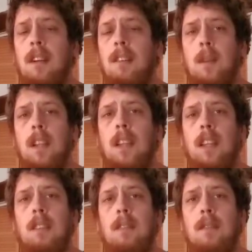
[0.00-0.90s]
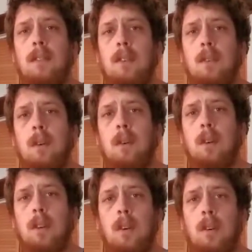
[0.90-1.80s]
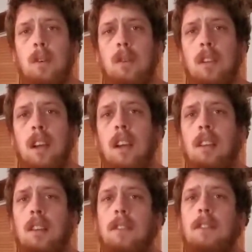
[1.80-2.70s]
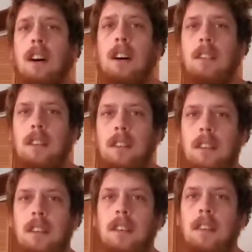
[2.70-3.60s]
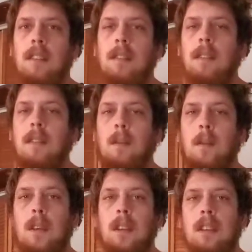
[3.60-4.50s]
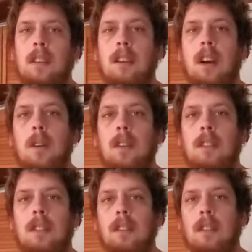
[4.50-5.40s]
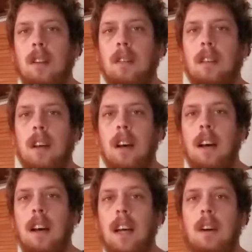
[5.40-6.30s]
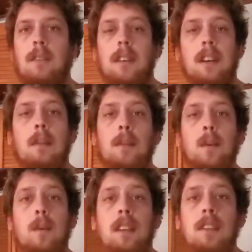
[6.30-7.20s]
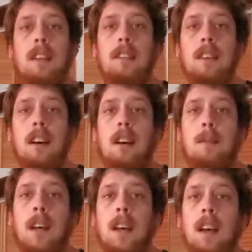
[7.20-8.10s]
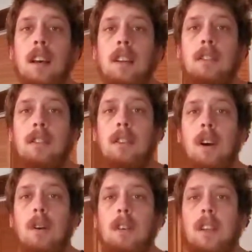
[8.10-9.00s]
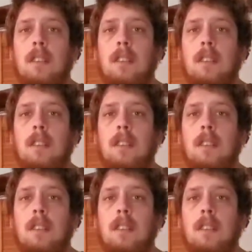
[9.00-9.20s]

periods where they needed food or gold, the father would go and, and uh, head out for a couple weeks at a time to go